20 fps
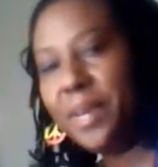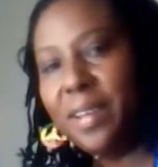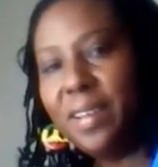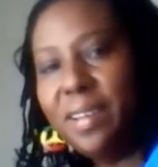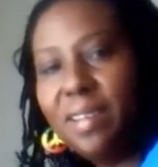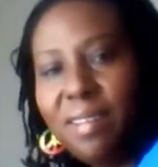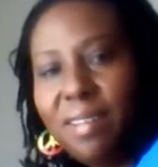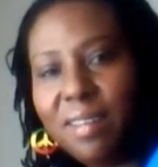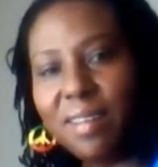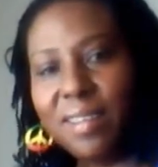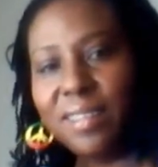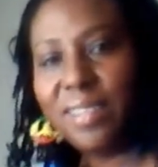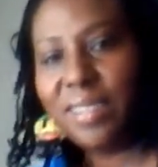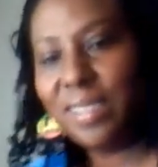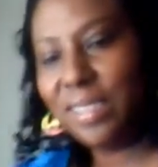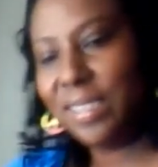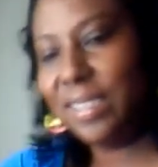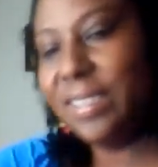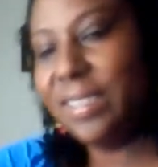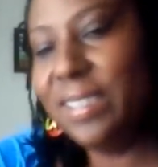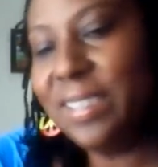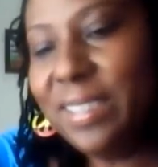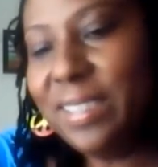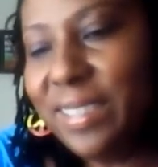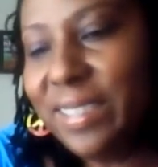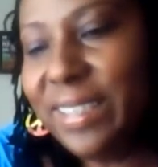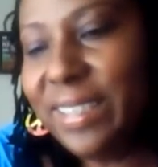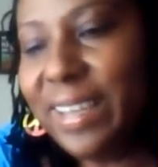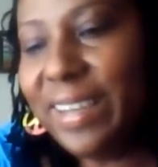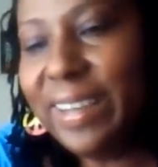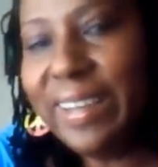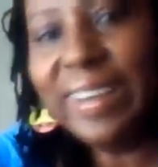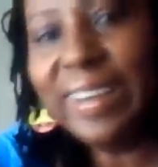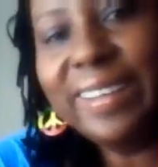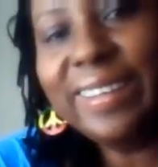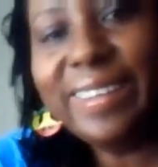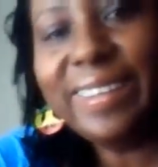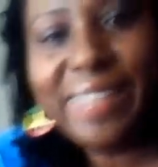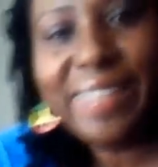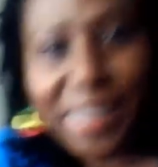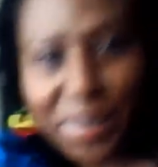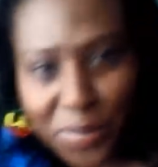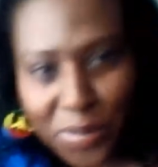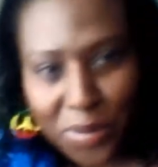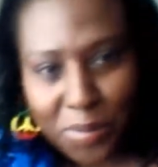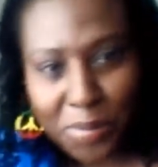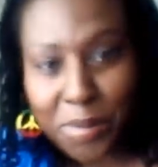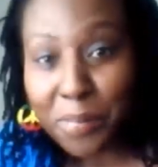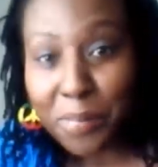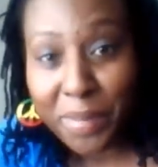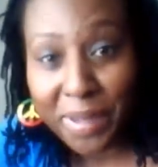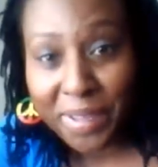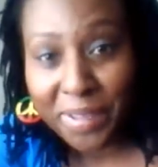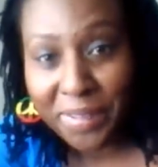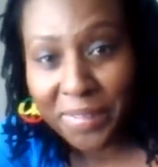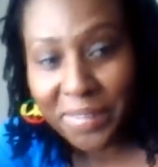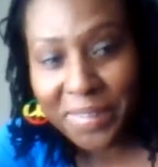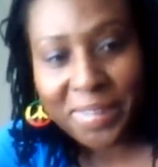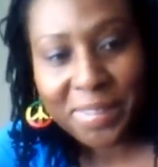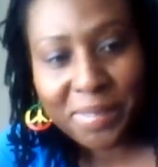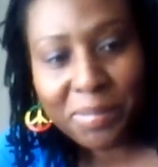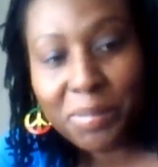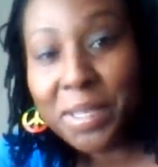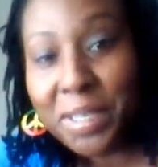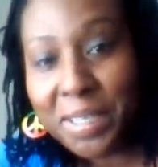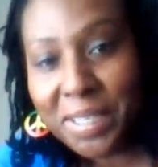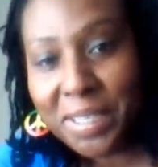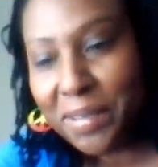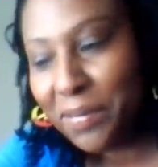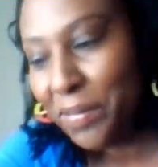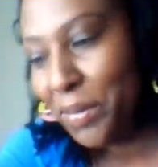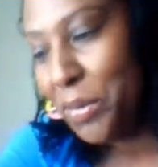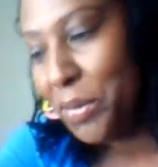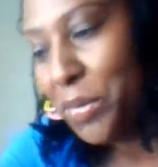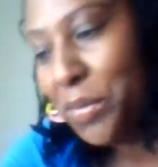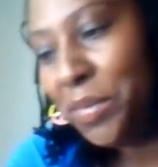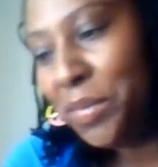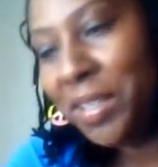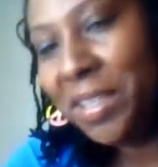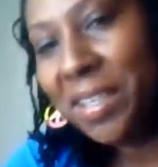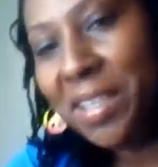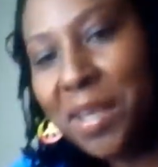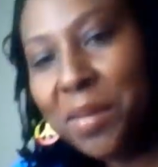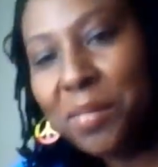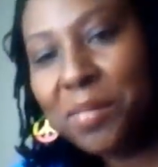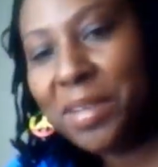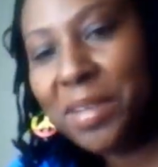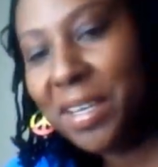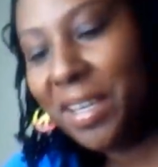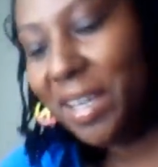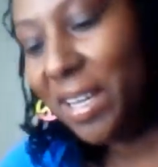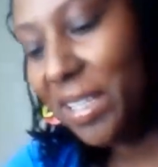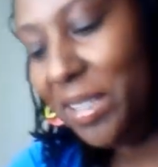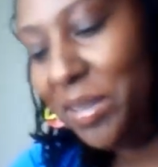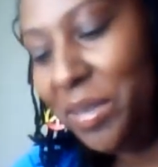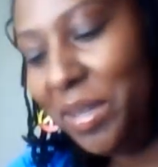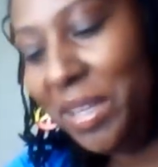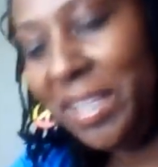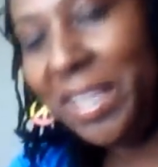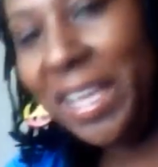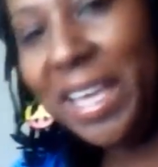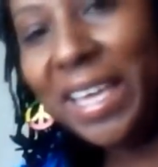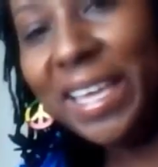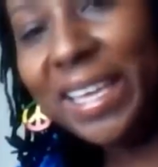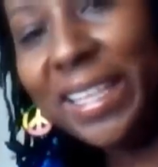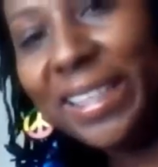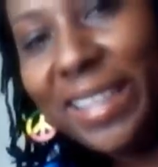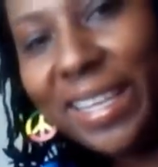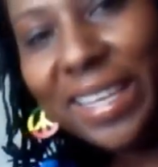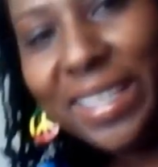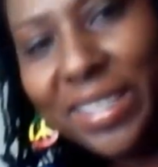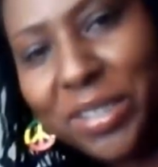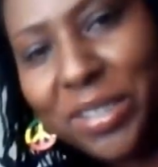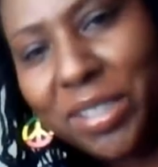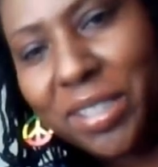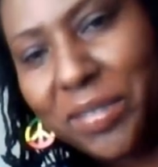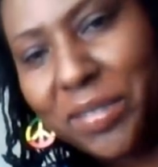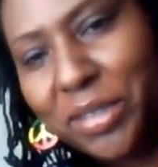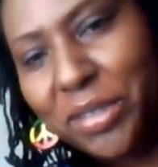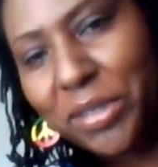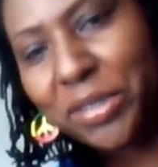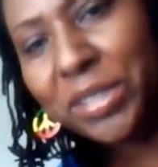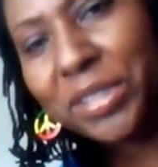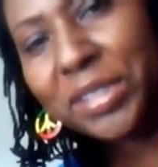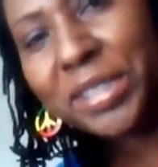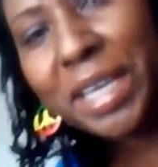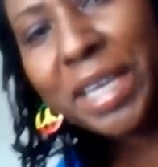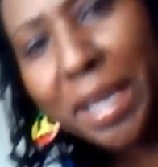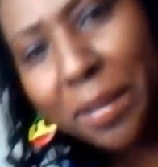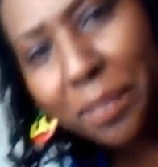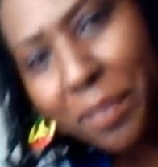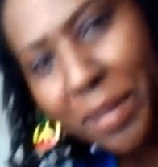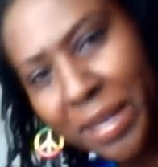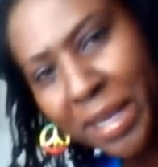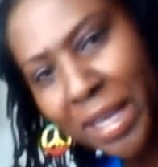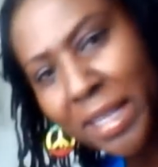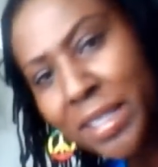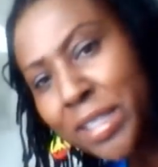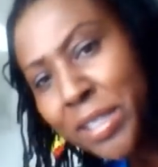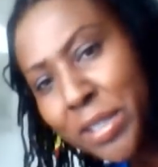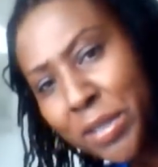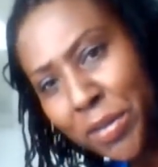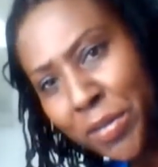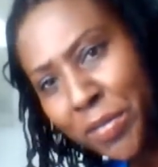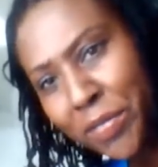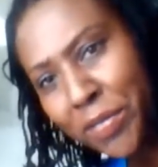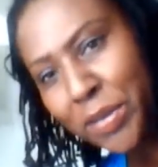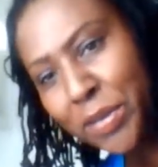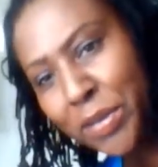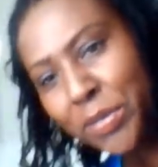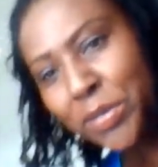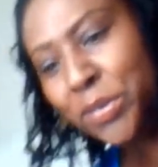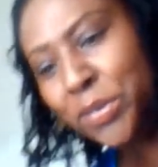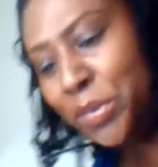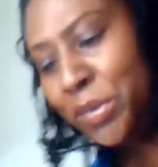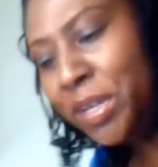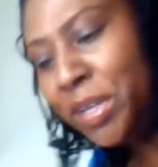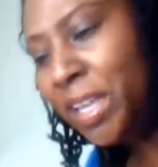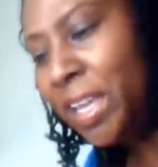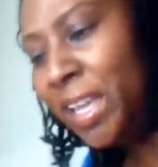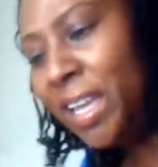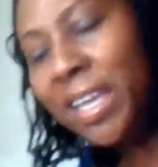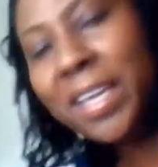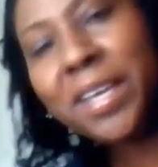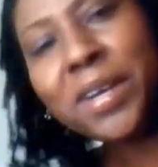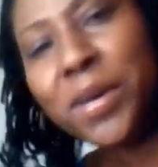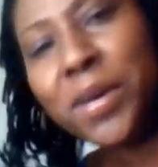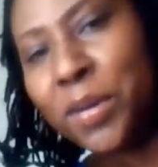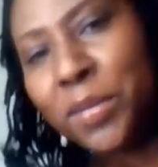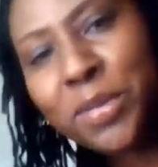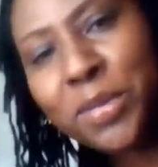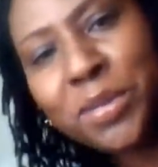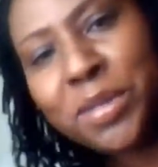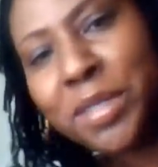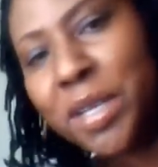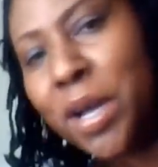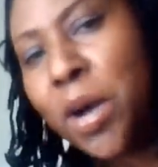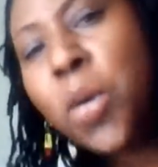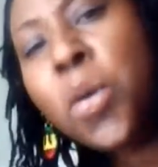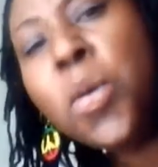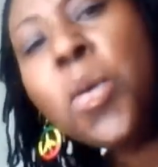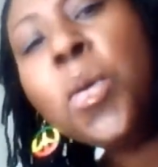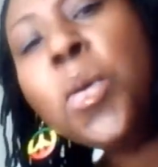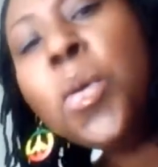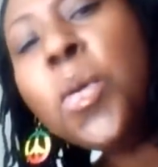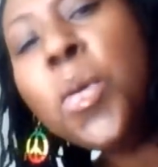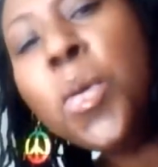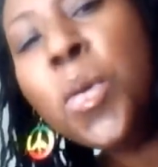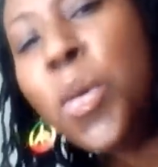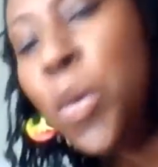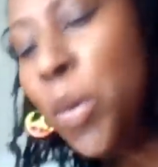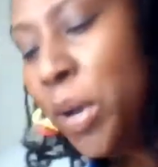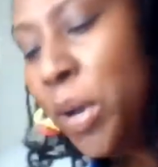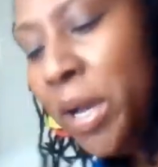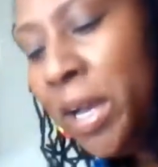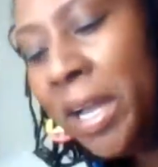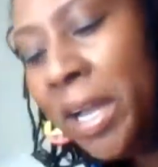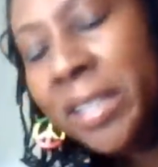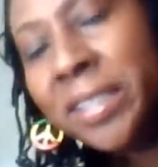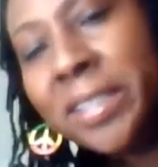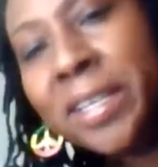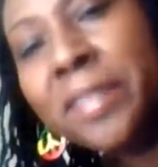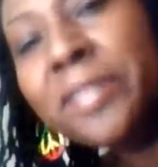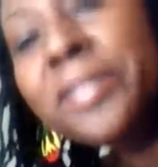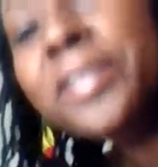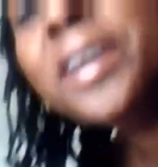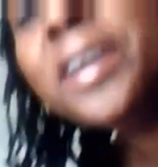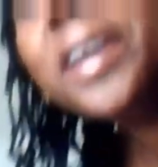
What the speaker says: here, Lord Jesus, I thank God the day when I buy it, believe you me, because it's not just for just typing and surfing too. It comes with a whole lot of